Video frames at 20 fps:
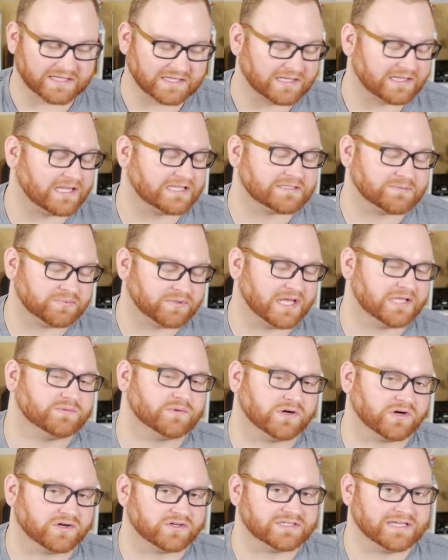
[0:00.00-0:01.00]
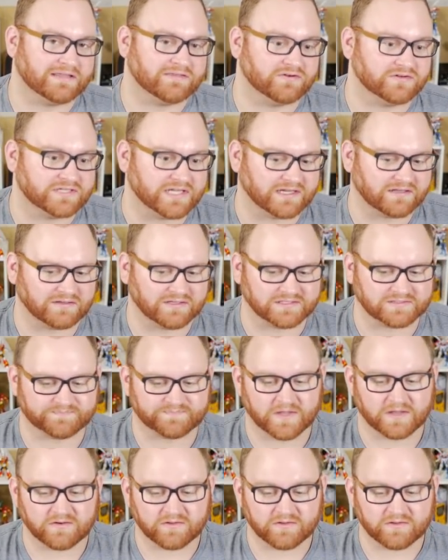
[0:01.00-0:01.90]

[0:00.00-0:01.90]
lots of Planeswalkers in their deck list.